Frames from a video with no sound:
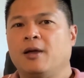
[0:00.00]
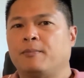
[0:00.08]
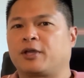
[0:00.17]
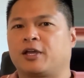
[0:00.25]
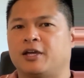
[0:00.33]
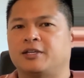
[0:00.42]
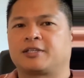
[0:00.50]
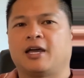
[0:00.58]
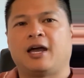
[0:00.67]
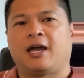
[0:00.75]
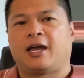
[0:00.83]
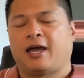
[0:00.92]
Because
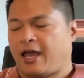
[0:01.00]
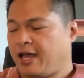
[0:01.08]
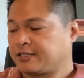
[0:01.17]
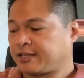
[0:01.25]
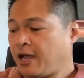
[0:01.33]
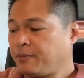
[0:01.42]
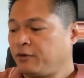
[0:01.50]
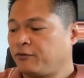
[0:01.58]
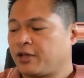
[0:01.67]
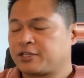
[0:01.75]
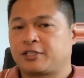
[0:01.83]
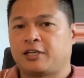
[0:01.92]
as I'm
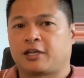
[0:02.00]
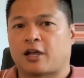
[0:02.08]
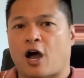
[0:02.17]
investing